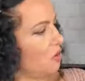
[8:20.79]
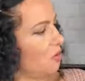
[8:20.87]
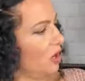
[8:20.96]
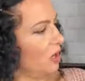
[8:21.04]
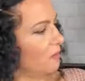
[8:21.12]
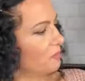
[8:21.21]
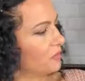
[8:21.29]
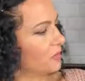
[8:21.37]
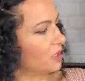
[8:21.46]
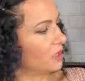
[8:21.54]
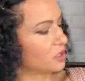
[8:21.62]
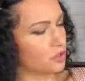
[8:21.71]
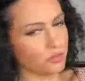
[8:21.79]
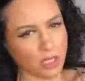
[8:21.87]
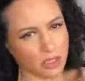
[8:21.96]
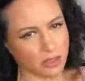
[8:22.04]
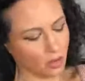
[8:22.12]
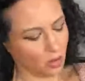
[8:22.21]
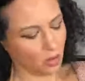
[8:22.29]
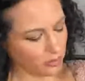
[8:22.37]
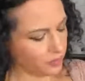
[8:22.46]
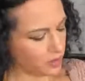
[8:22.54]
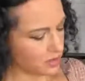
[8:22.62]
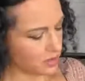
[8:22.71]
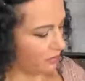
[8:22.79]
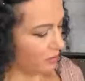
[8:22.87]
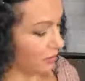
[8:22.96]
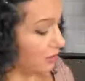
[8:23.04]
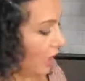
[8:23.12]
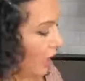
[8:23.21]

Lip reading: So it's great. All of